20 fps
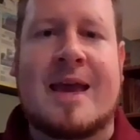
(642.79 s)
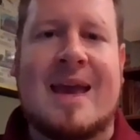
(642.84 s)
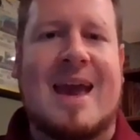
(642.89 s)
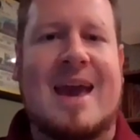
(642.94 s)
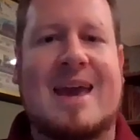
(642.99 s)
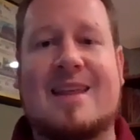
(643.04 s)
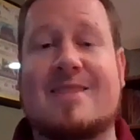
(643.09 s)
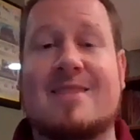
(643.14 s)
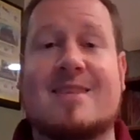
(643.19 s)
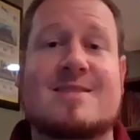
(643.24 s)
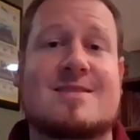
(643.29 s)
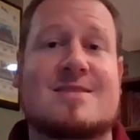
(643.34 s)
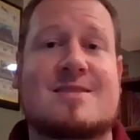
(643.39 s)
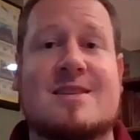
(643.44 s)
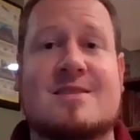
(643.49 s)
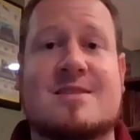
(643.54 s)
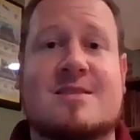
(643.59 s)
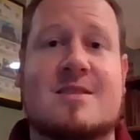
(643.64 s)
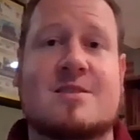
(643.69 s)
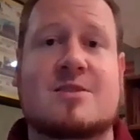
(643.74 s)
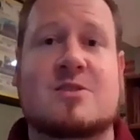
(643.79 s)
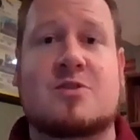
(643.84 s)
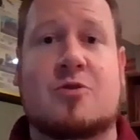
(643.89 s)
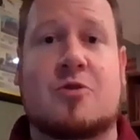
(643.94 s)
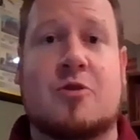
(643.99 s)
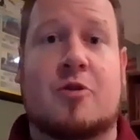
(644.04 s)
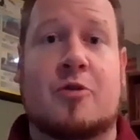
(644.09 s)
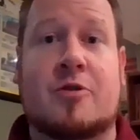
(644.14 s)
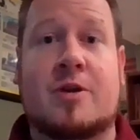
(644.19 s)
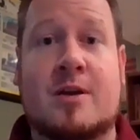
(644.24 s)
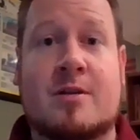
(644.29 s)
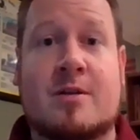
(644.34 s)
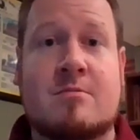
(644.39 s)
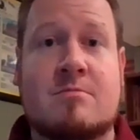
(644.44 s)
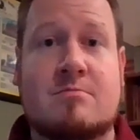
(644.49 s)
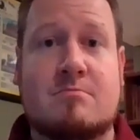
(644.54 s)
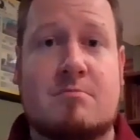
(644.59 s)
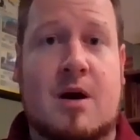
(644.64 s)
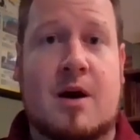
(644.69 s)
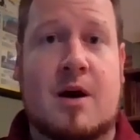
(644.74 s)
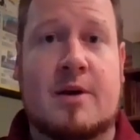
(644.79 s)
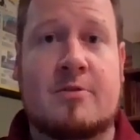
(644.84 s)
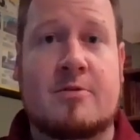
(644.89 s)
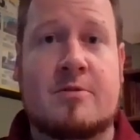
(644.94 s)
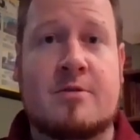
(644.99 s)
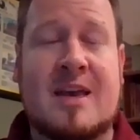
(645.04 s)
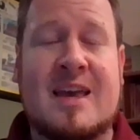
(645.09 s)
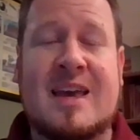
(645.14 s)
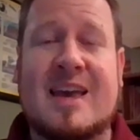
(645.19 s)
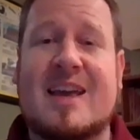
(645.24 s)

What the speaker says: And in this distance learning model,